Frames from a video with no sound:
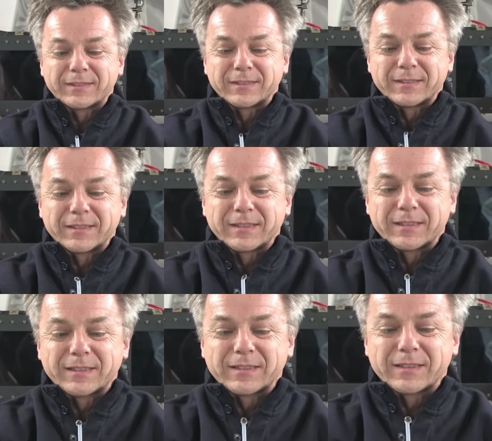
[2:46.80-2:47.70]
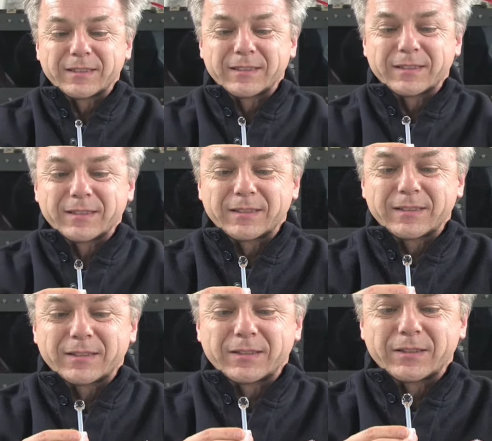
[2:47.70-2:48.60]

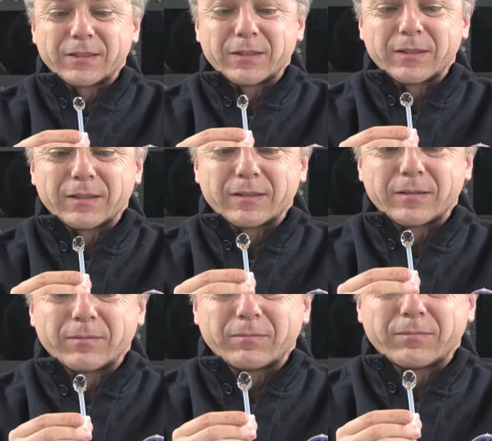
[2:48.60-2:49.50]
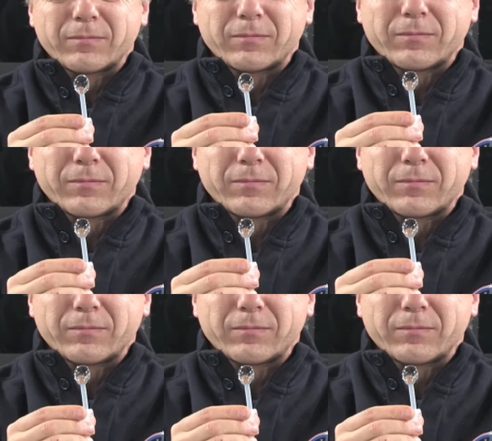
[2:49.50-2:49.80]
[no speech]